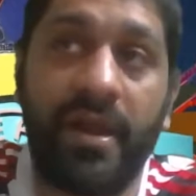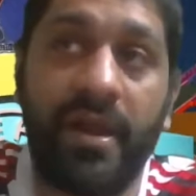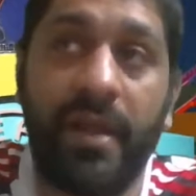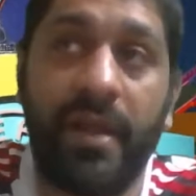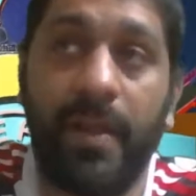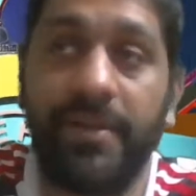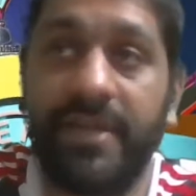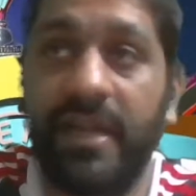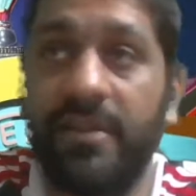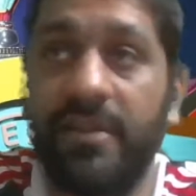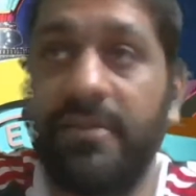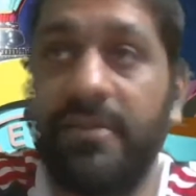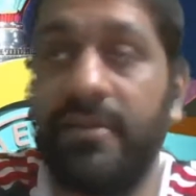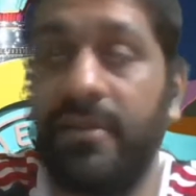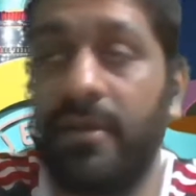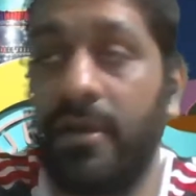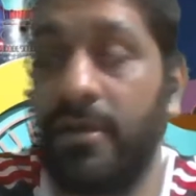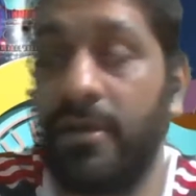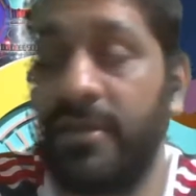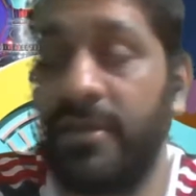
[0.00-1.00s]
another
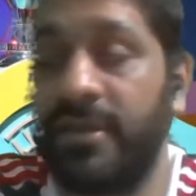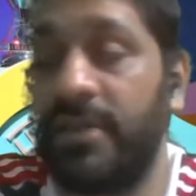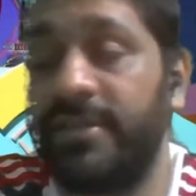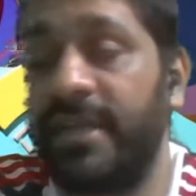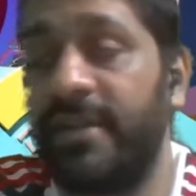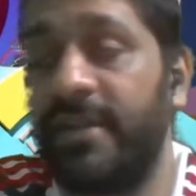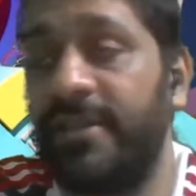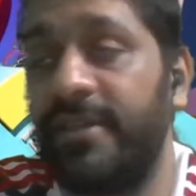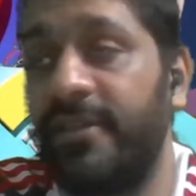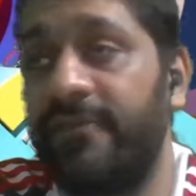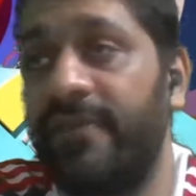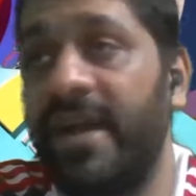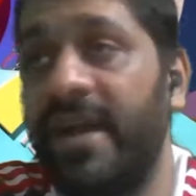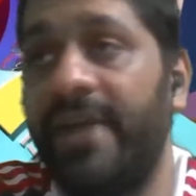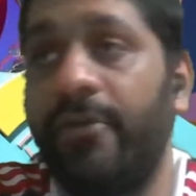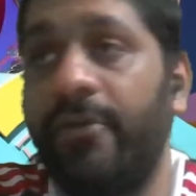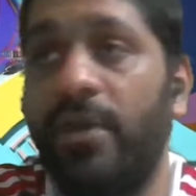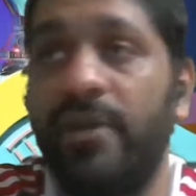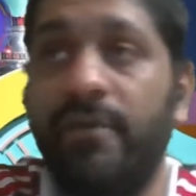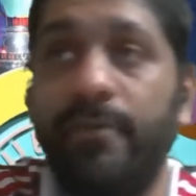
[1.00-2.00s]
a Chelsea
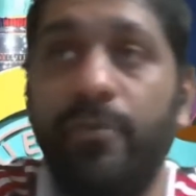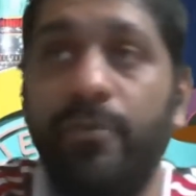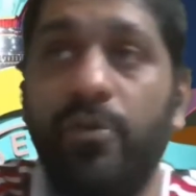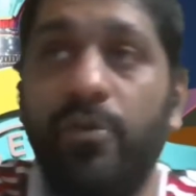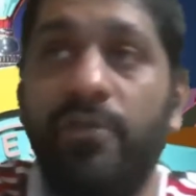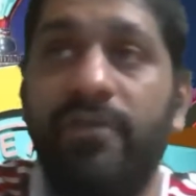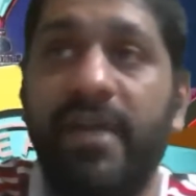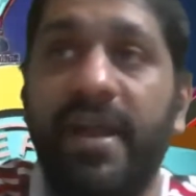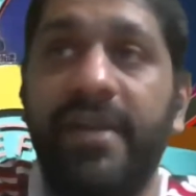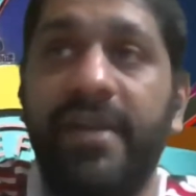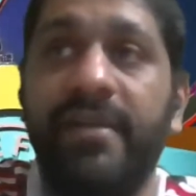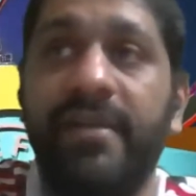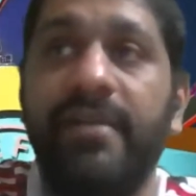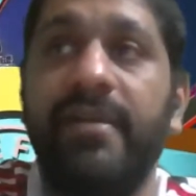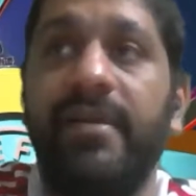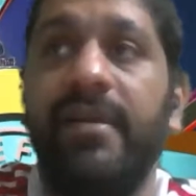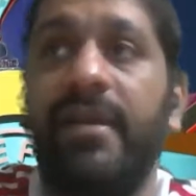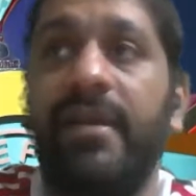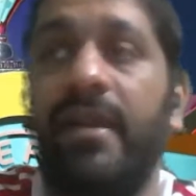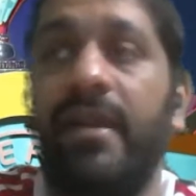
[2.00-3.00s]
fan or Liverpool fan,
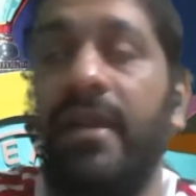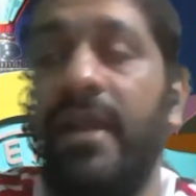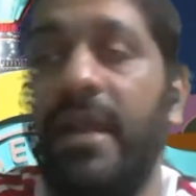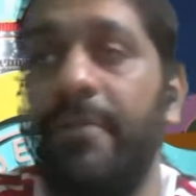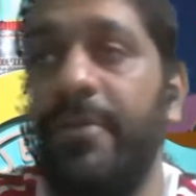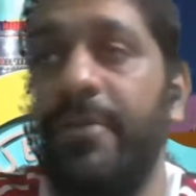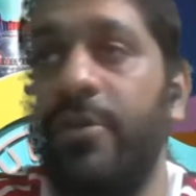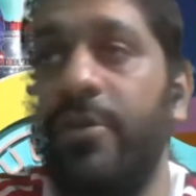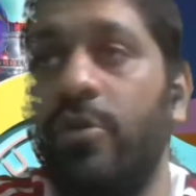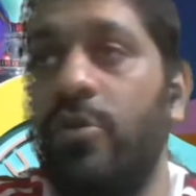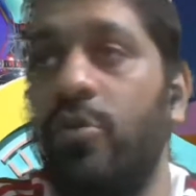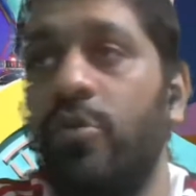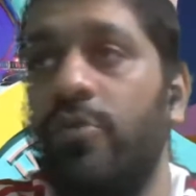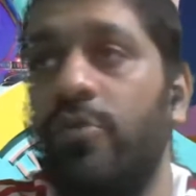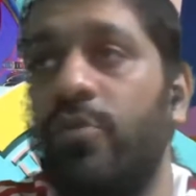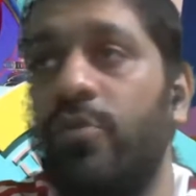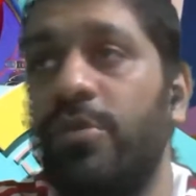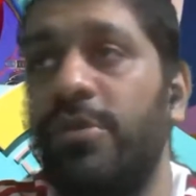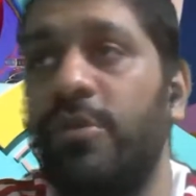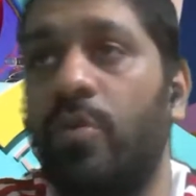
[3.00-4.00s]
let me know who
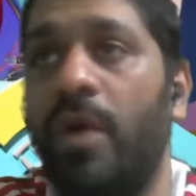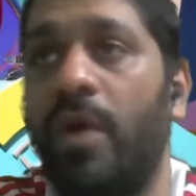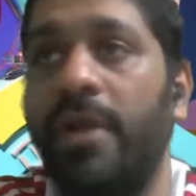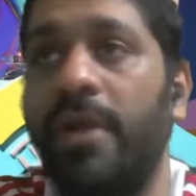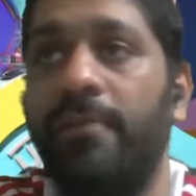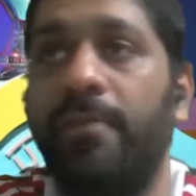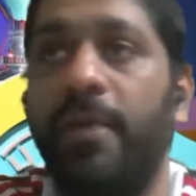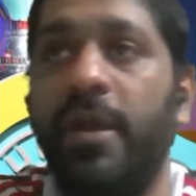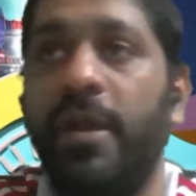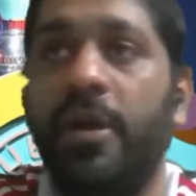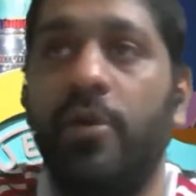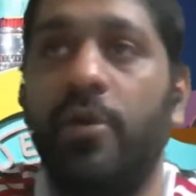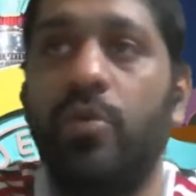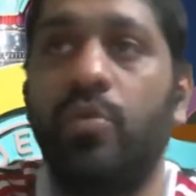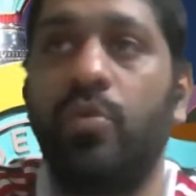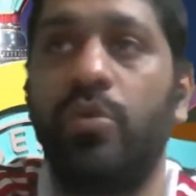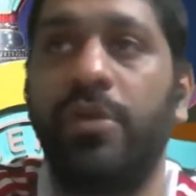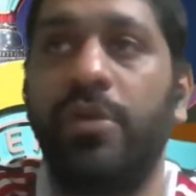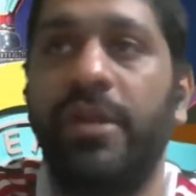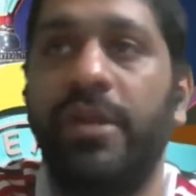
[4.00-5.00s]
was the one player
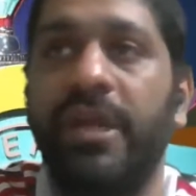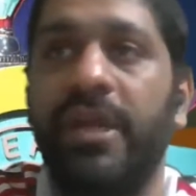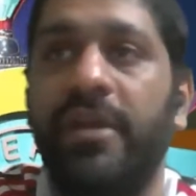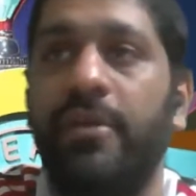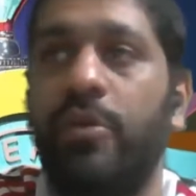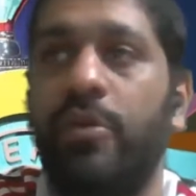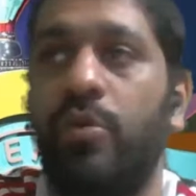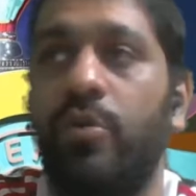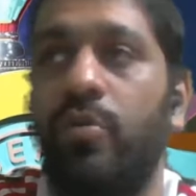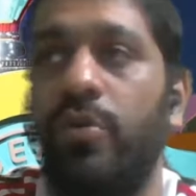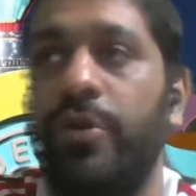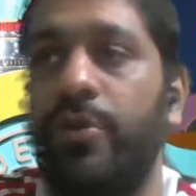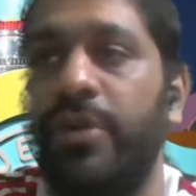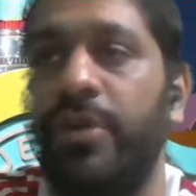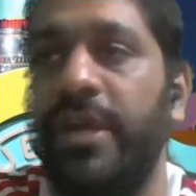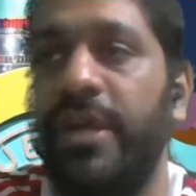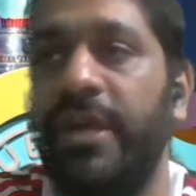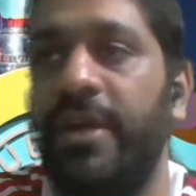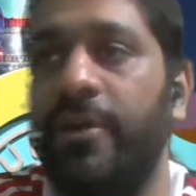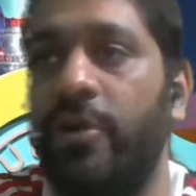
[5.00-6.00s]
who would you
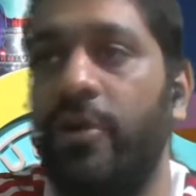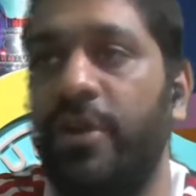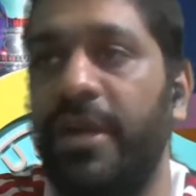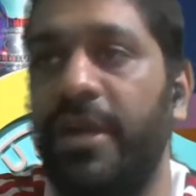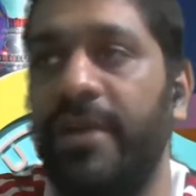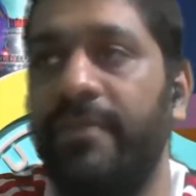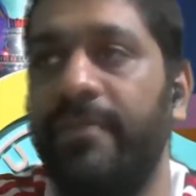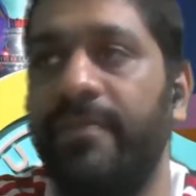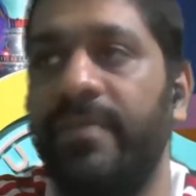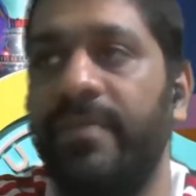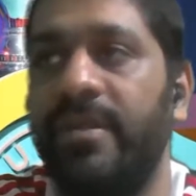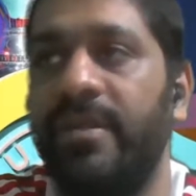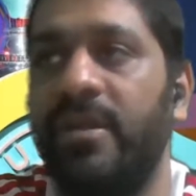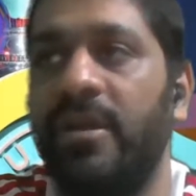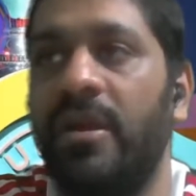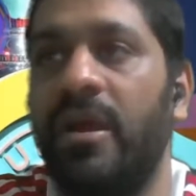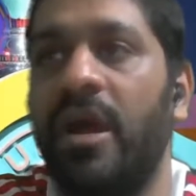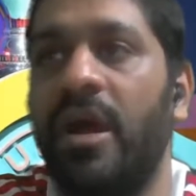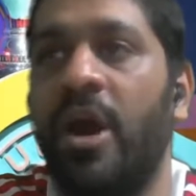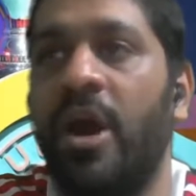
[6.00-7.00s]
take in your team
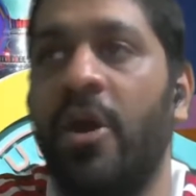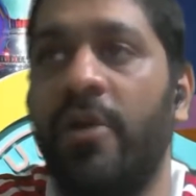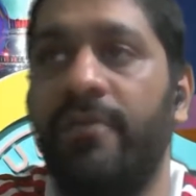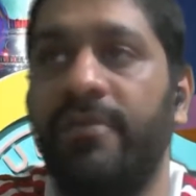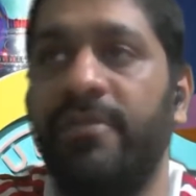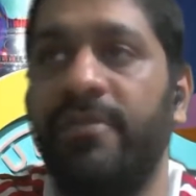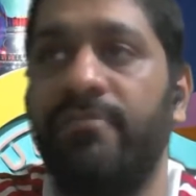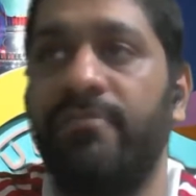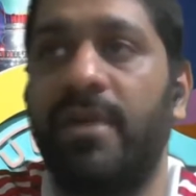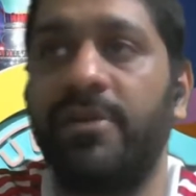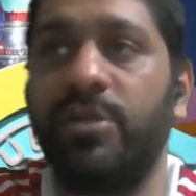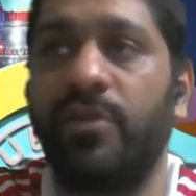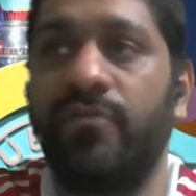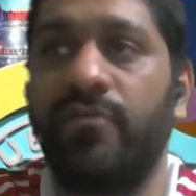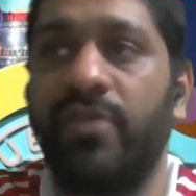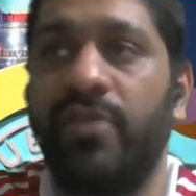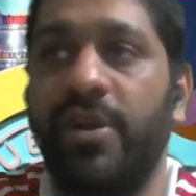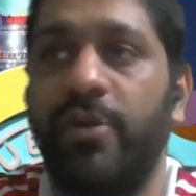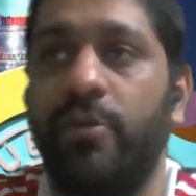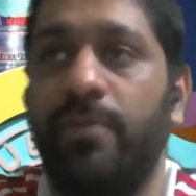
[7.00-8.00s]
out of this bunch of
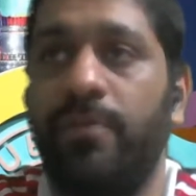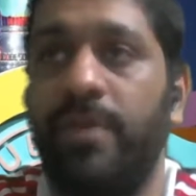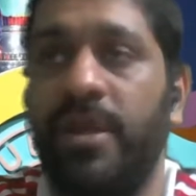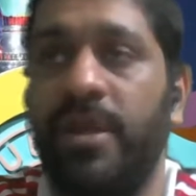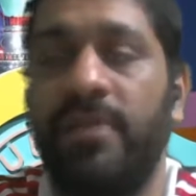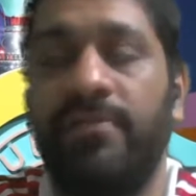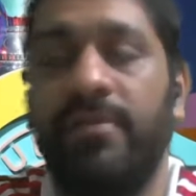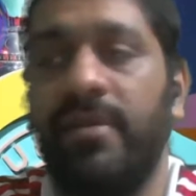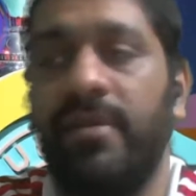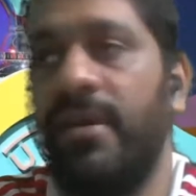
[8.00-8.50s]
22 players.